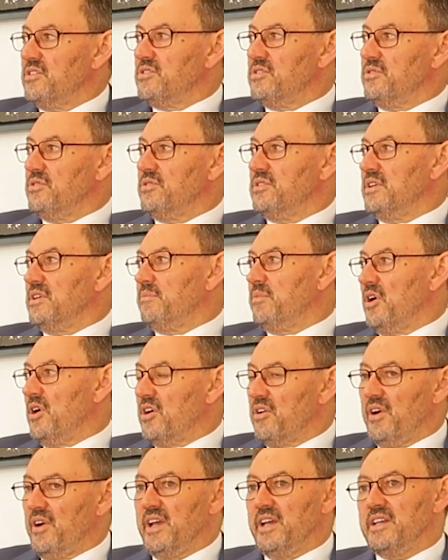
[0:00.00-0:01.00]
to the
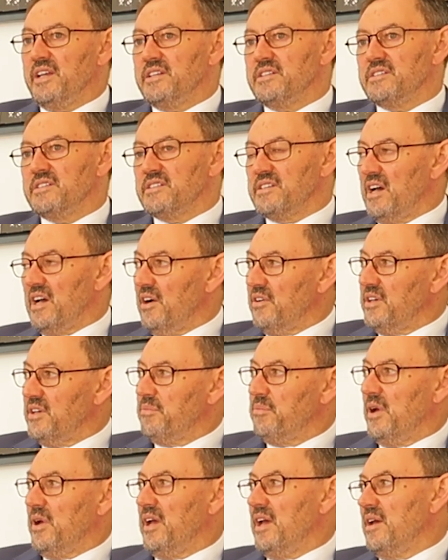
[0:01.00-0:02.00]
Bahrain, Saudi
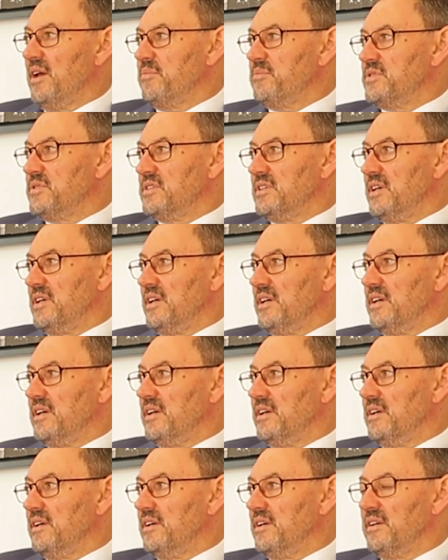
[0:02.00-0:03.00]
perhaps,
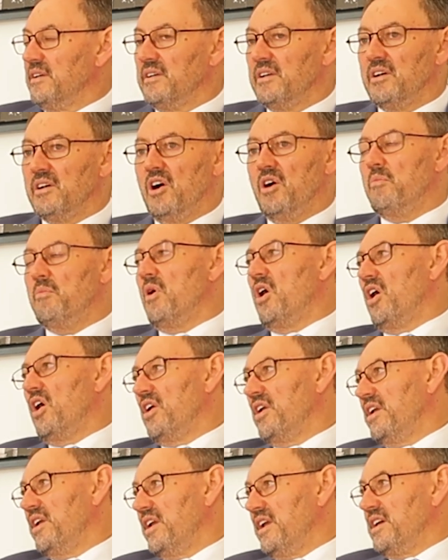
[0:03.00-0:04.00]

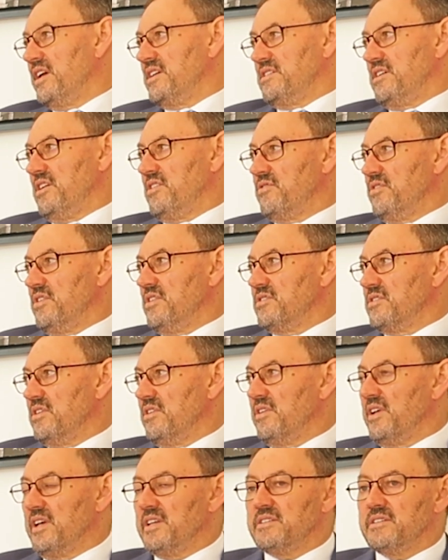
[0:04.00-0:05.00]
Oman, etc. So
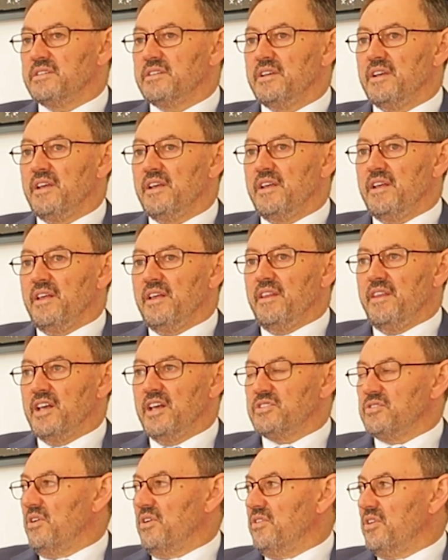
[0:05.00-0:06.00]
that's
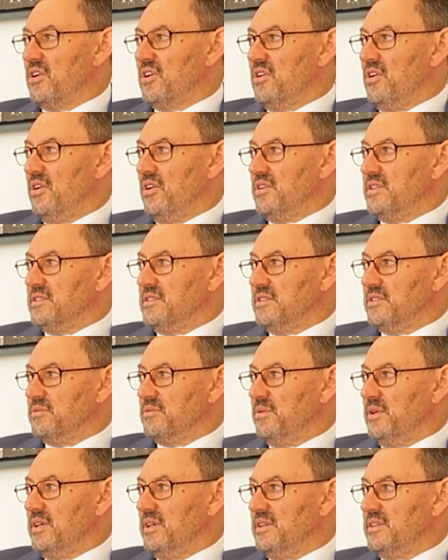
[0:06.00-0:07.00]
on the cards as
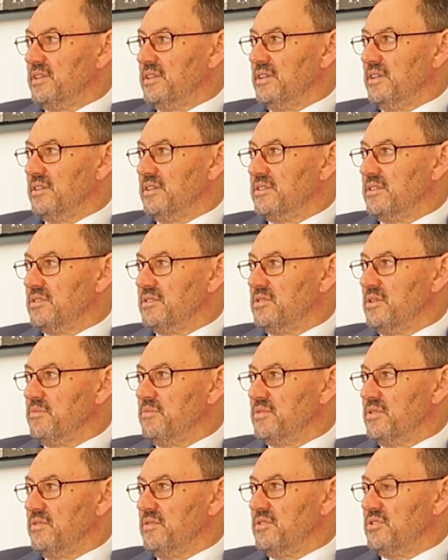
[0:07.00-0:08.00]
well, in
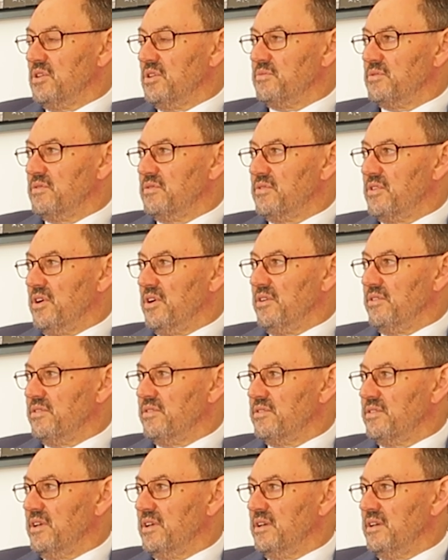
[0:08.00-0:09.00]
terms of
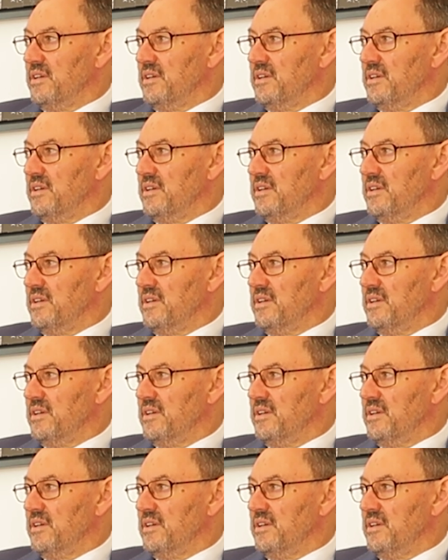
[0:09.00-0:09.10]
growth.